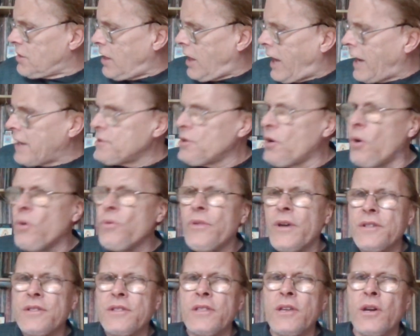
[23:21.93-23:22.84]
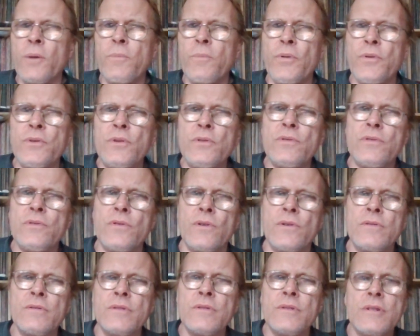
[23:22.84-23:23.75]
I know that their
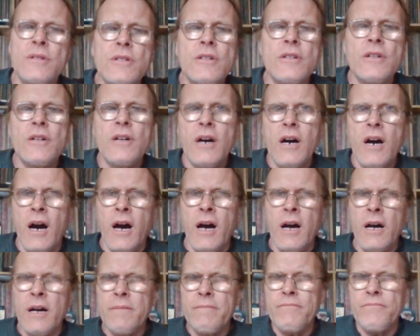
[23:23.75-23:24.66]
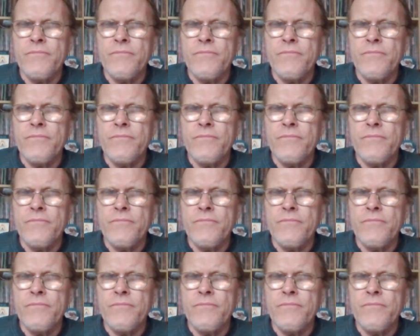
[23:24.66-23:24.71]
producer uh,